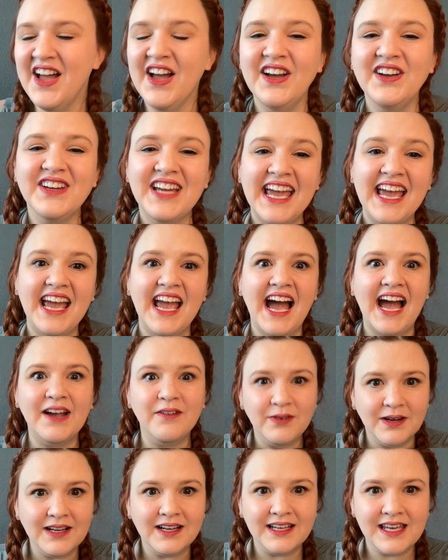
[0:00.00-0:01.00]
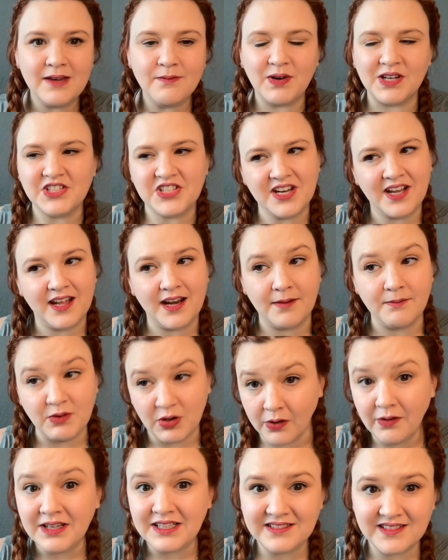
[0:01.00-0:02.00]
Okay, I want to keep watching and I'm
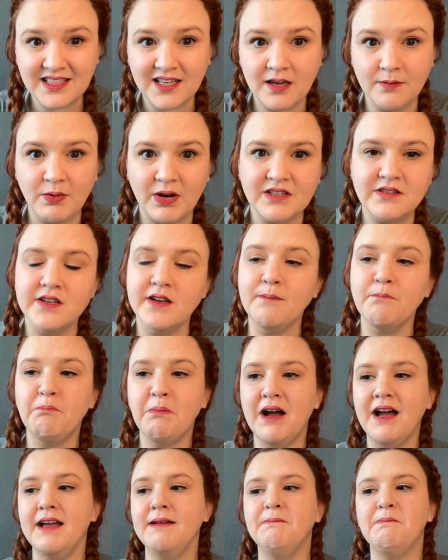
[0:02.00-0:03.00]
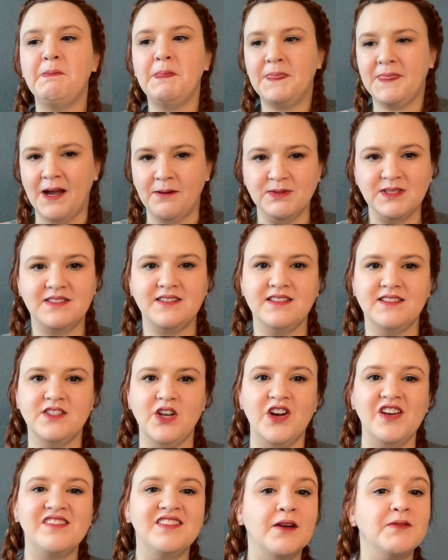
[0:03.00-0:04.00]
going to keep watching, but that was the
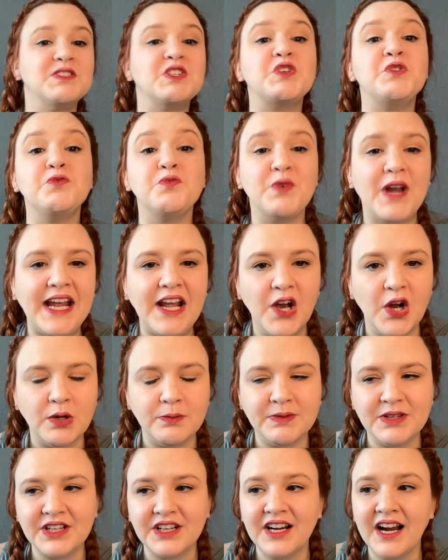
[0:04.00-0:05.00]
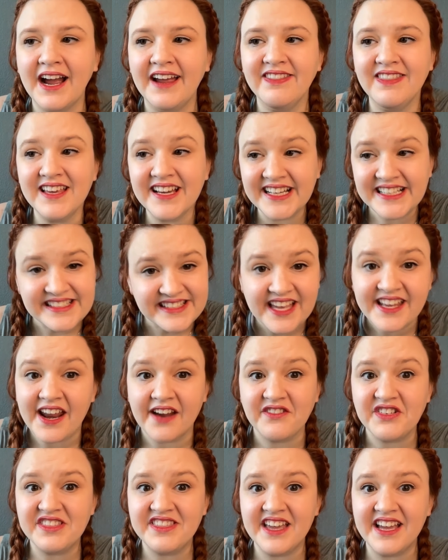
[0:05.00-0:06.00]
song. That was a great opener. I think I said
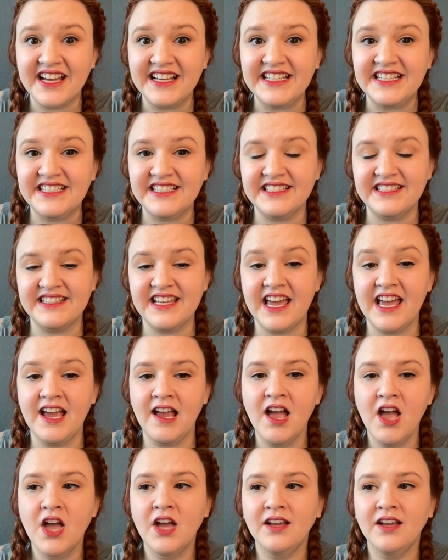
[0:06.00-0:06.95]
everything I need to say.